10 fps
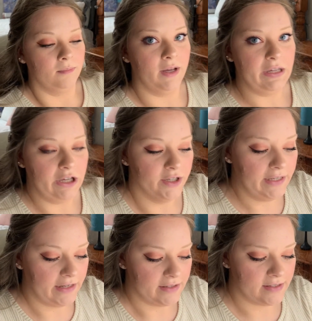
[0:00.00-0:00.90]
My
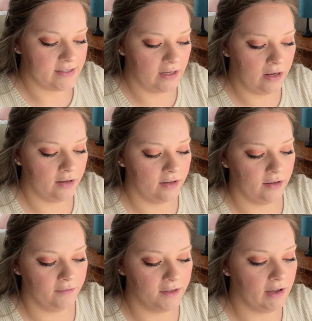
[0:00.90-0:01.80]
goodness,
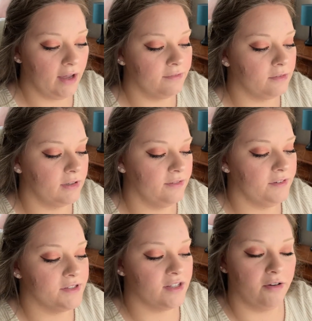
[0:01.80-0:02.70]
if you ever want to
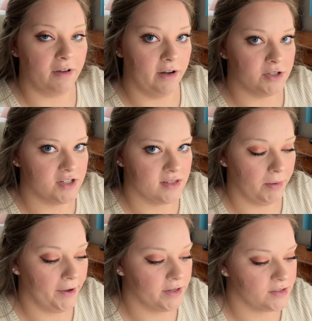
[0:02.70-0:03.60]
feel self-conscious
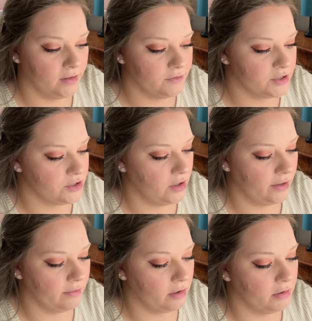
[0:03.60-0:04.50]
about yourself, just try
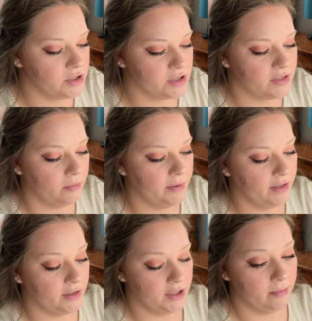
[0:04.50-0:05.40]
to record yourself
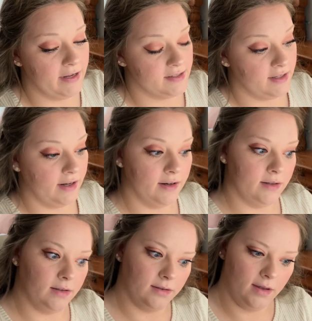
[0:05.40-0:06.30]
putting on your
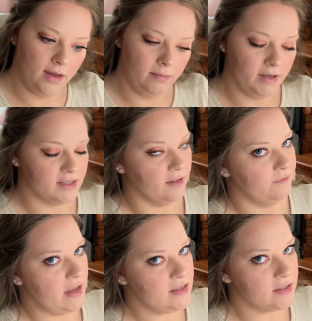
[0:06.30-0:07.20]
mascara, because the
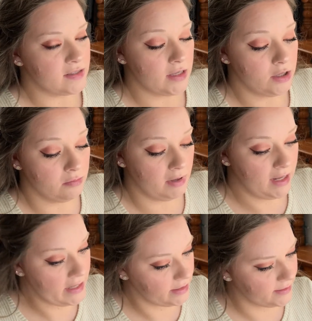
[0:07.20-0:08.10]
faces that you
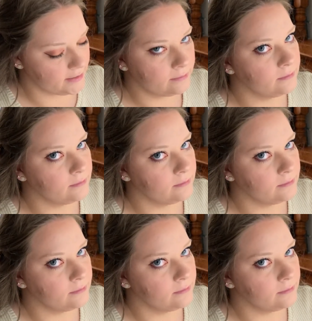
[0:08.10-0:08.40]
make,